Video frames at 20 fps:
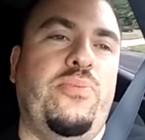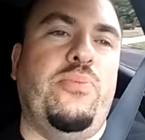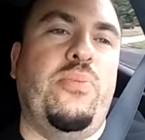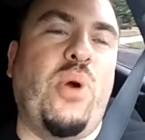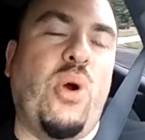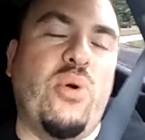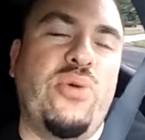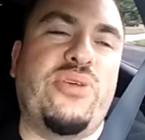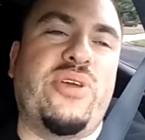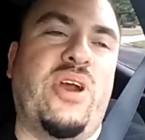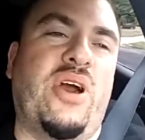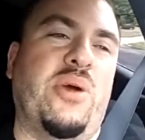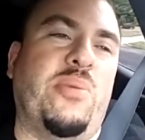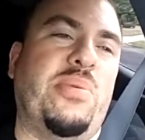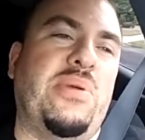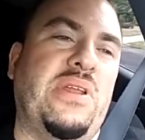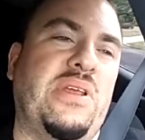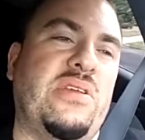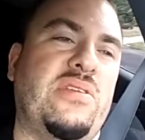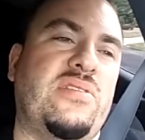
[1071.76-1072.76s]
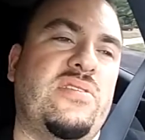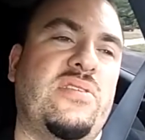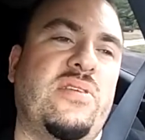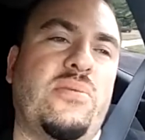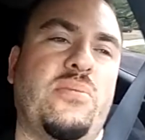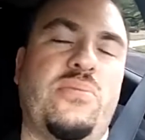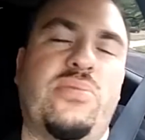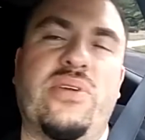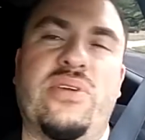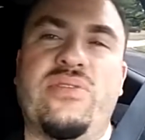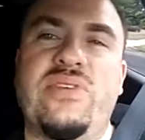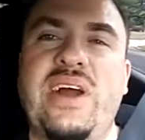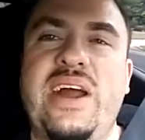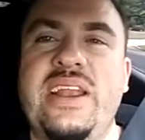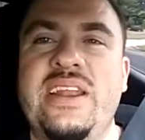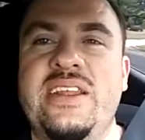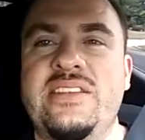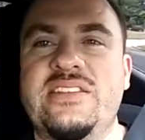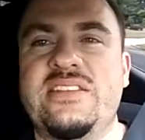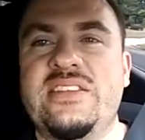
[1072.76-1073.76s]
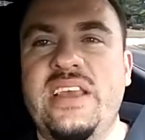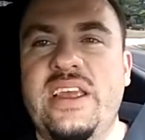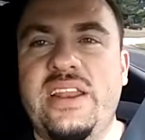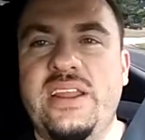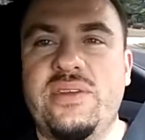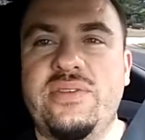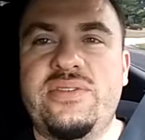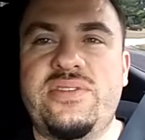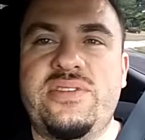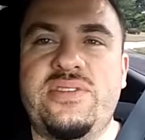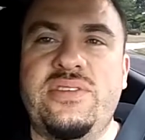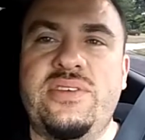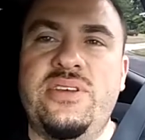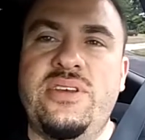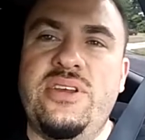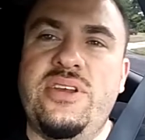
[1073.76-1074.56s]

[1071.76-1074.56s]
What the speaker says: both companies provide incentives